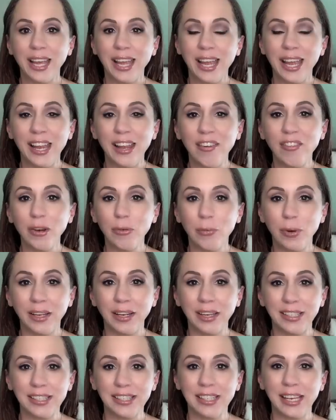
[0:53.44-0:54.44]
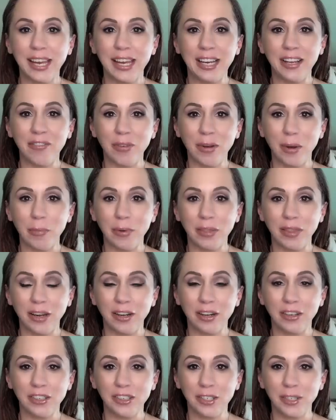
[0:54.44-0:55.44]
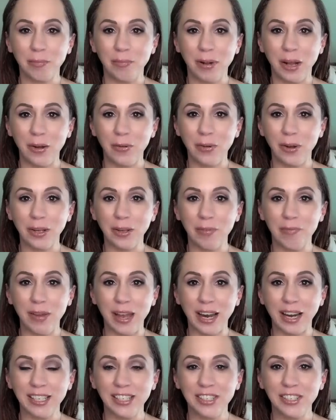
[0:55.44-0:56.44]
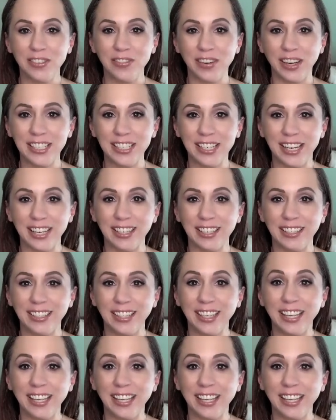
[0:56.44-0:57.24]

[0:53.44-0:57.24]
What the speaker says: Hey everyone, it's Katie from Without a Crystal Ball. Welcome back to my channel.